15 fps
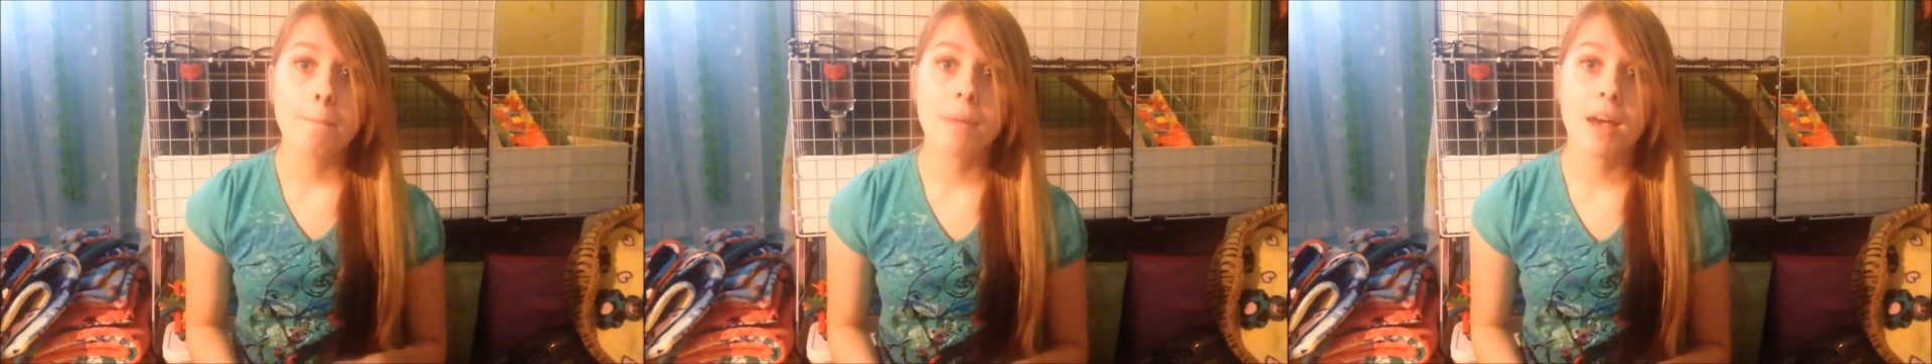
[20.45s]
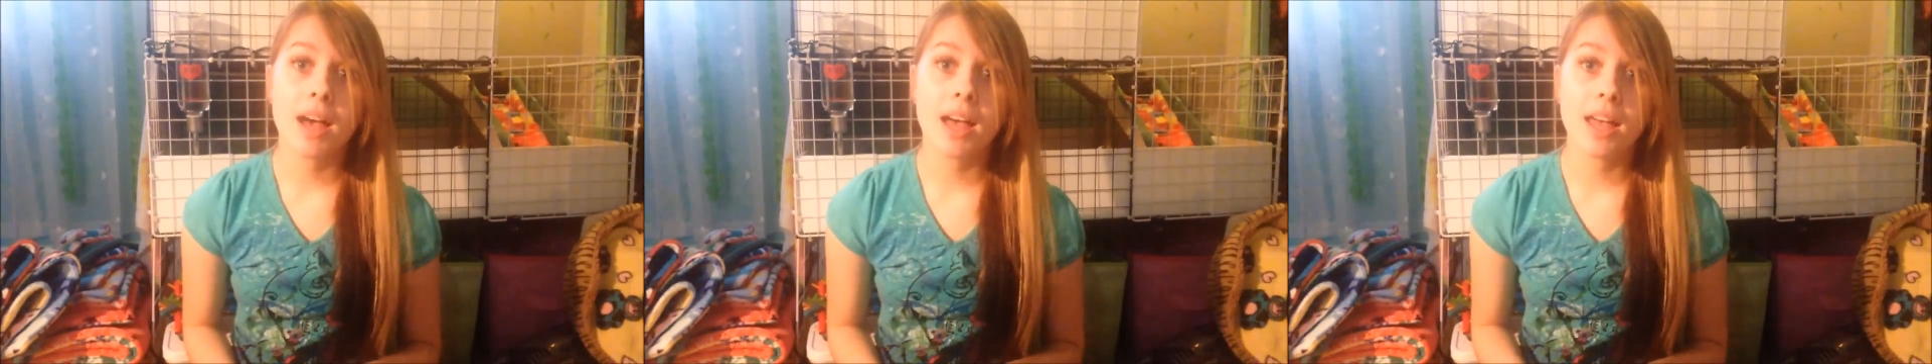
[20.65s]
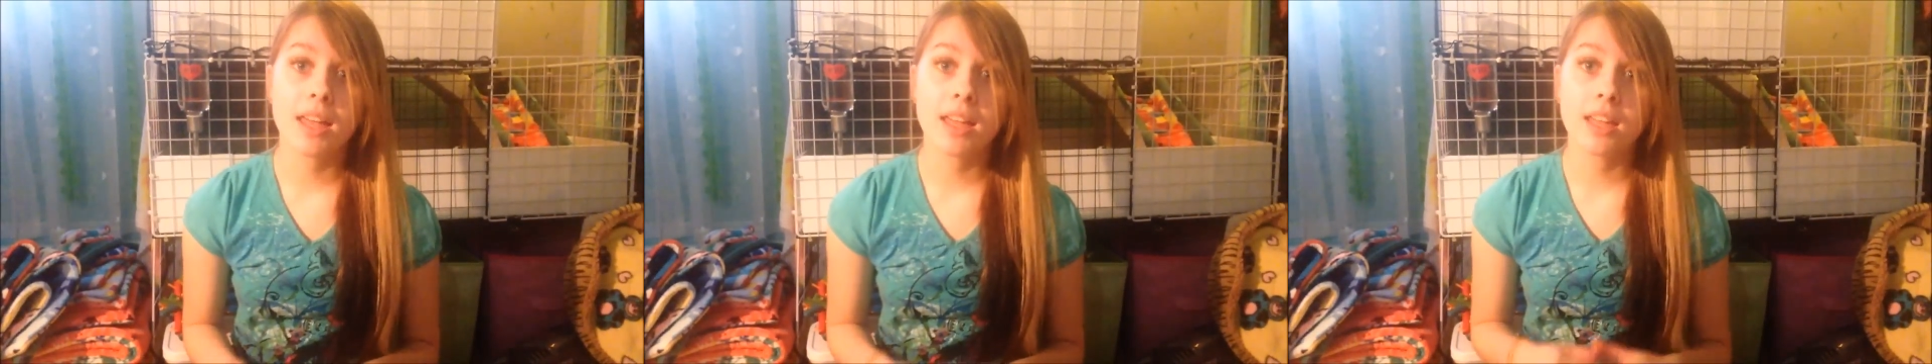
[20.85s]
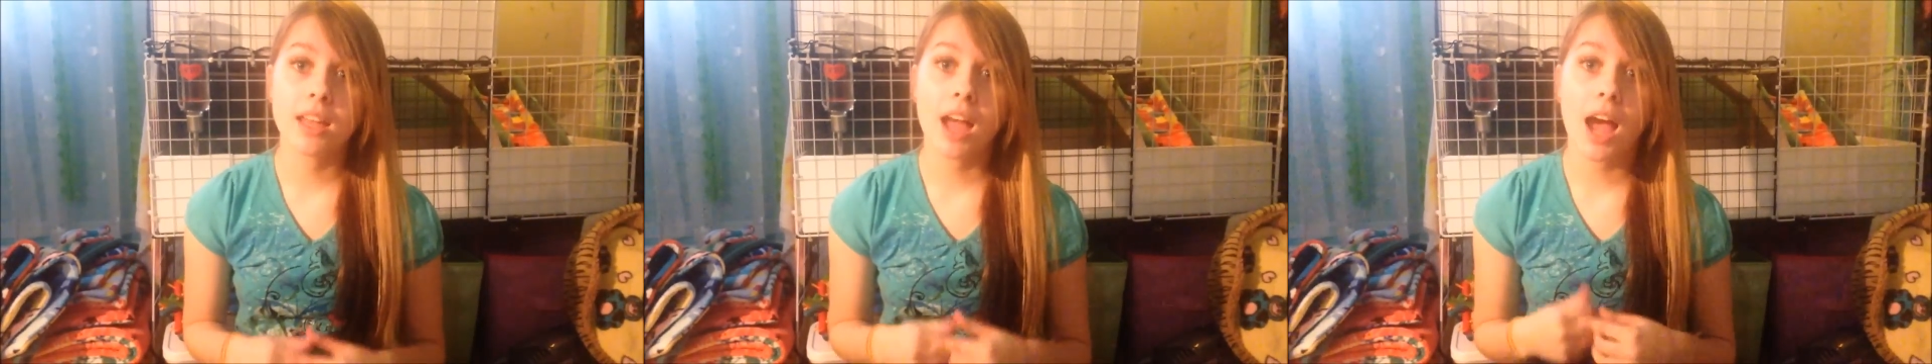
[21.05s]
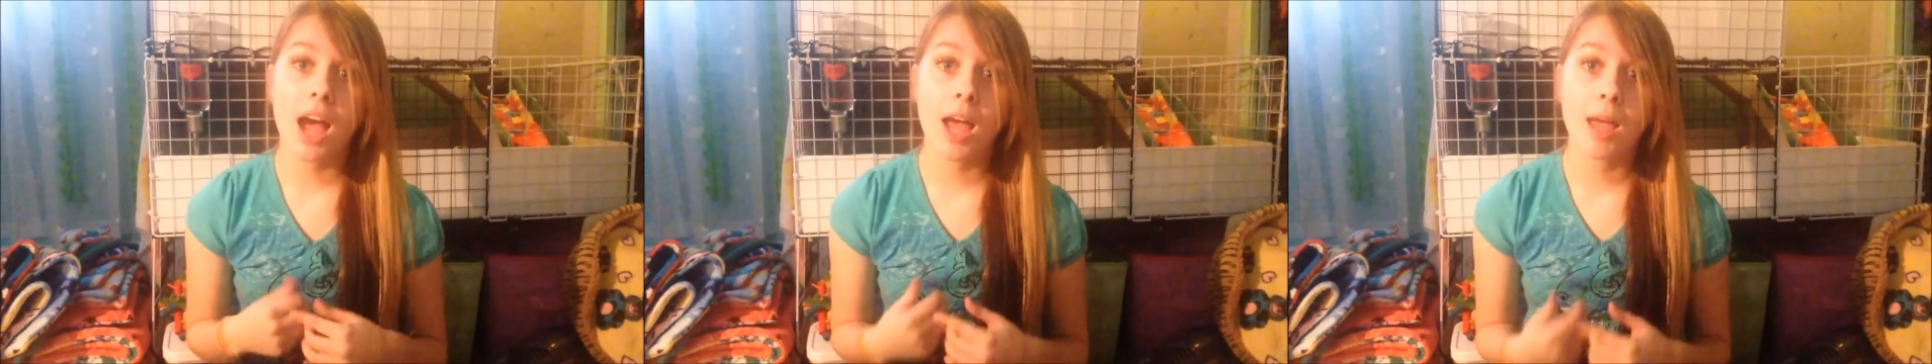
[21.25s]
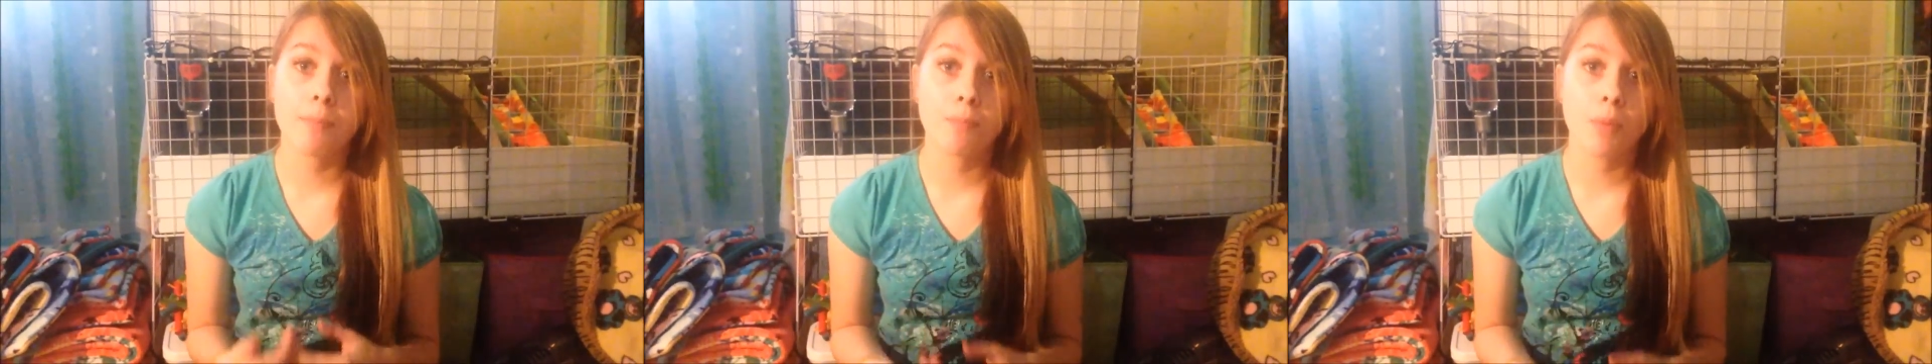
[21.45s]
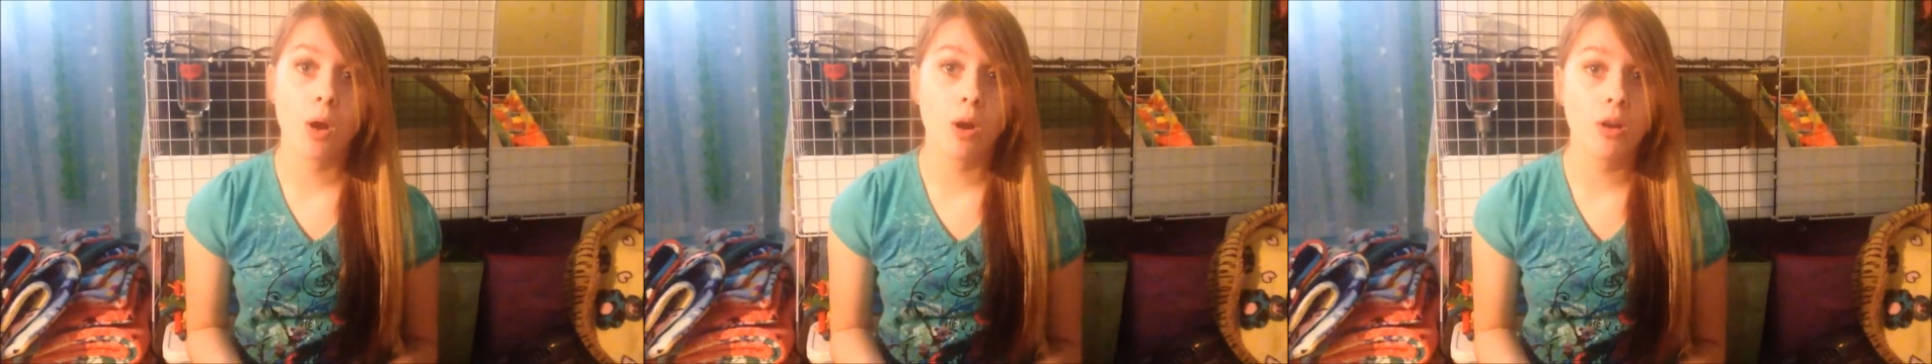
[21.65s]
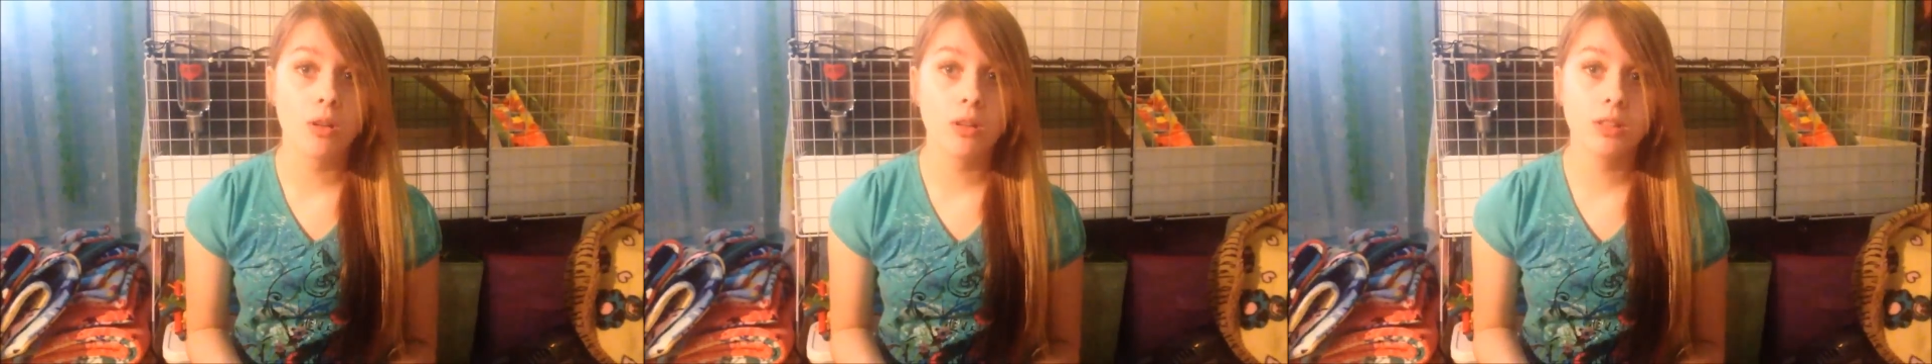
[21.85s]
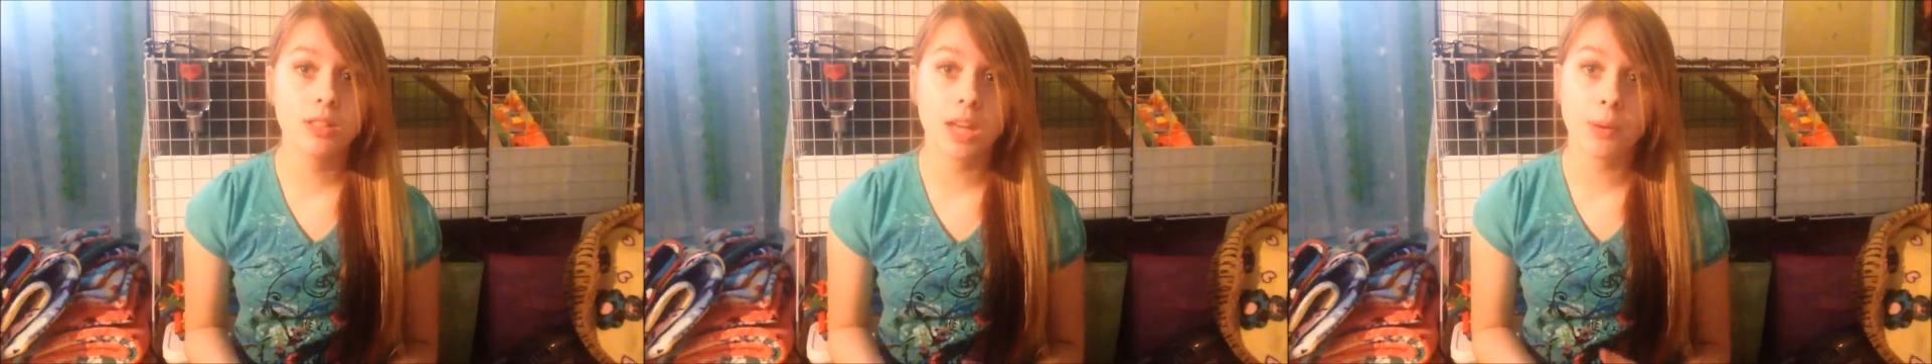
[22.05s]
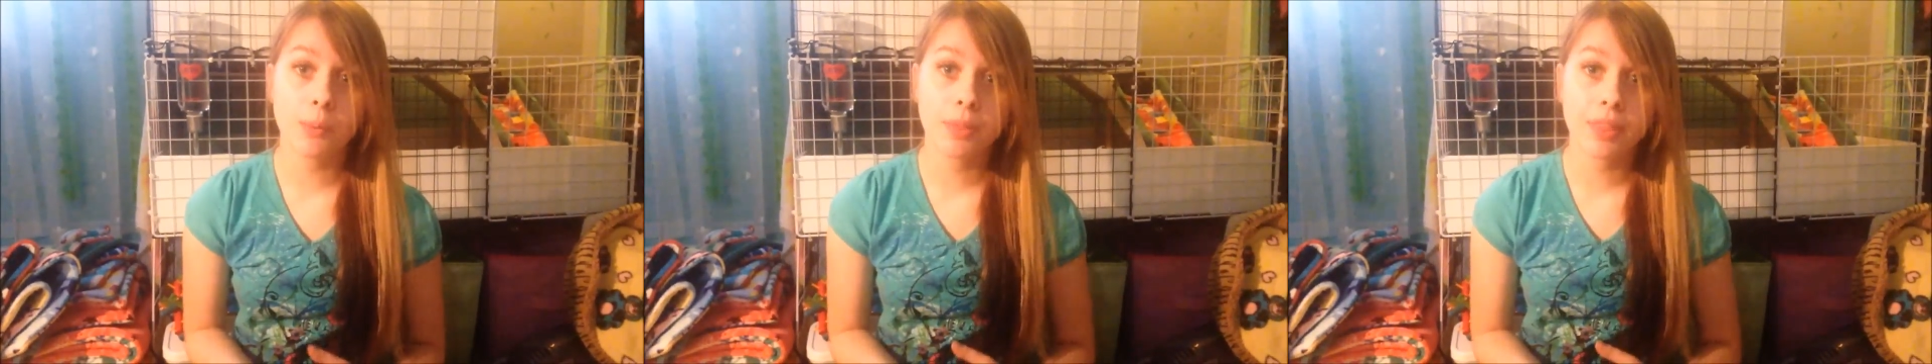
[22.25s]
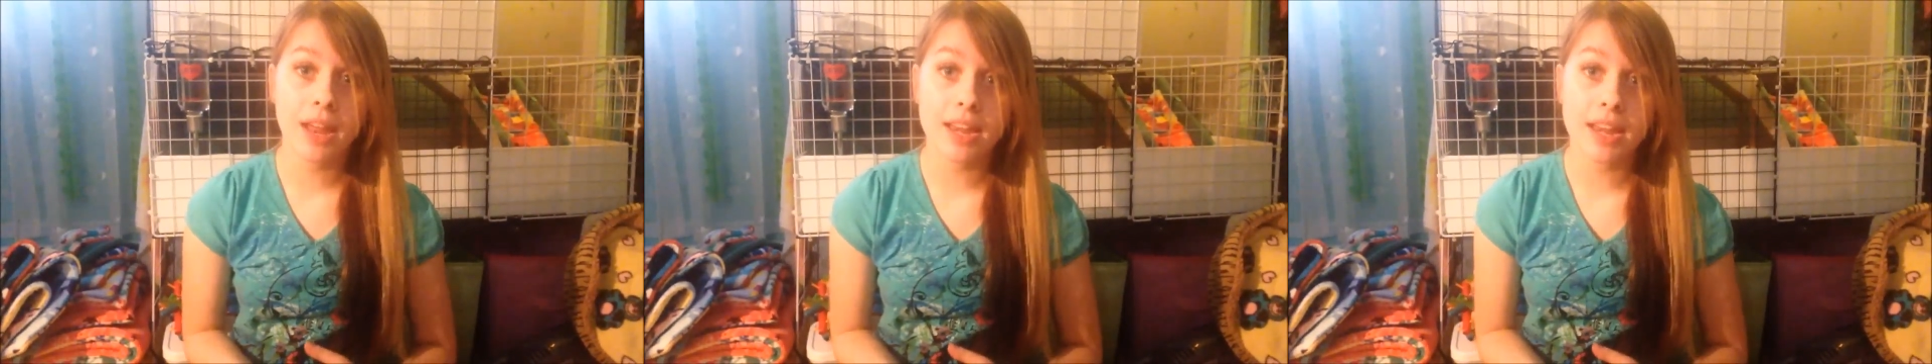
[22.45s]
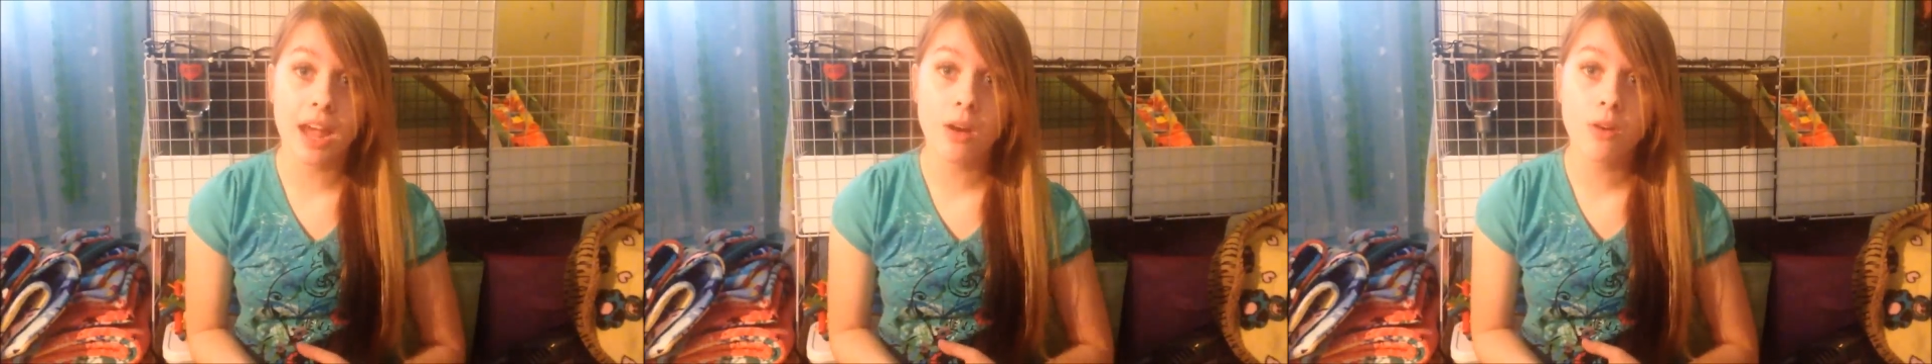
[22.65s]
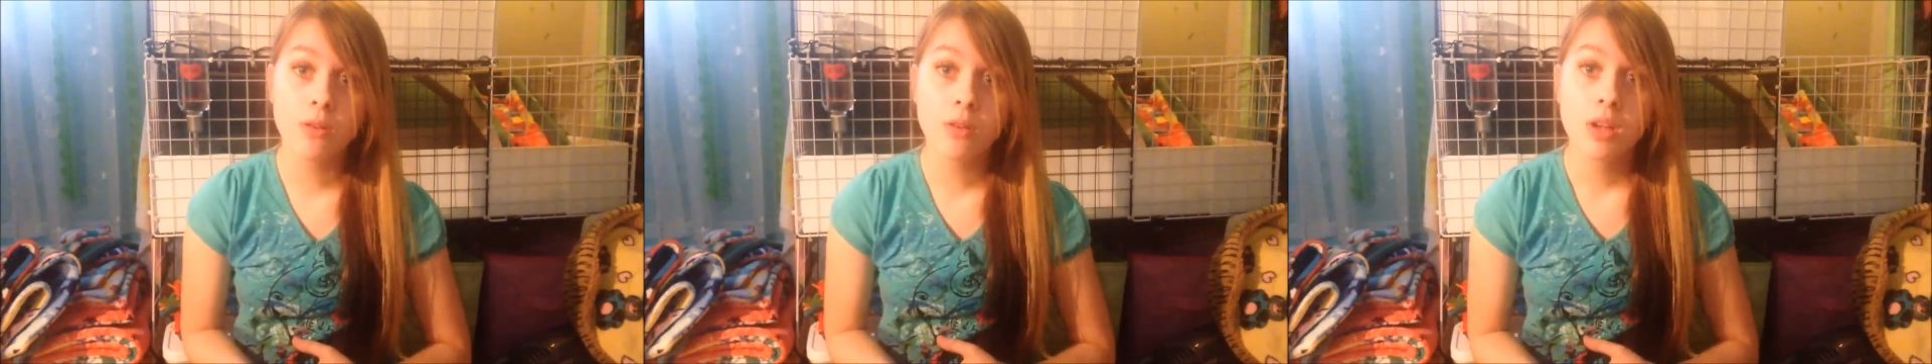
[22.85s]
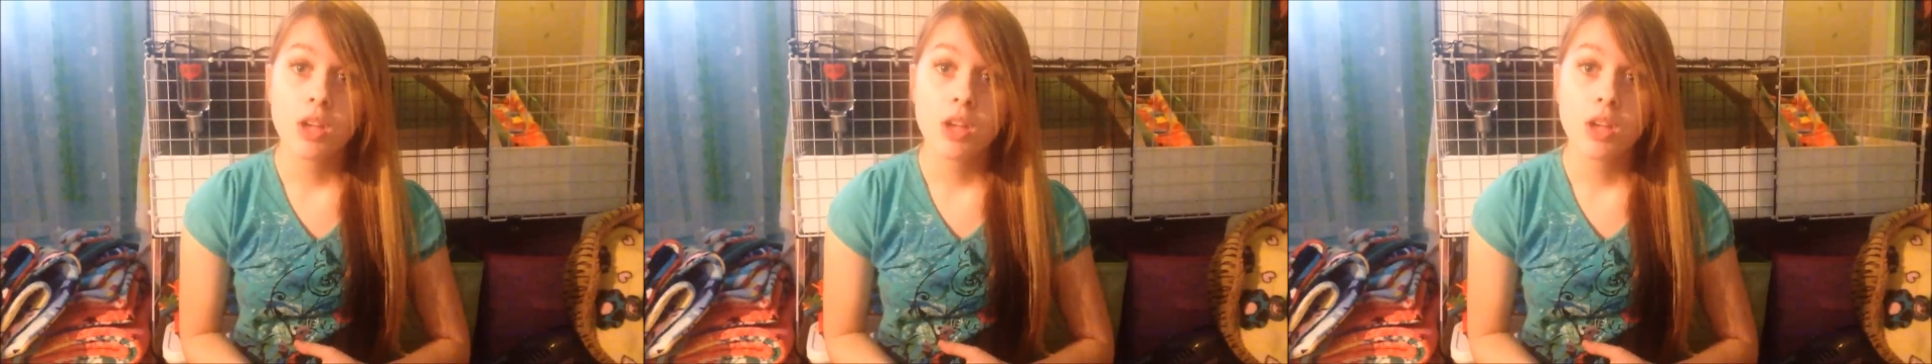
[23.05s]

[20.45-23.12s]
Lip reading: But I'm all done with that now,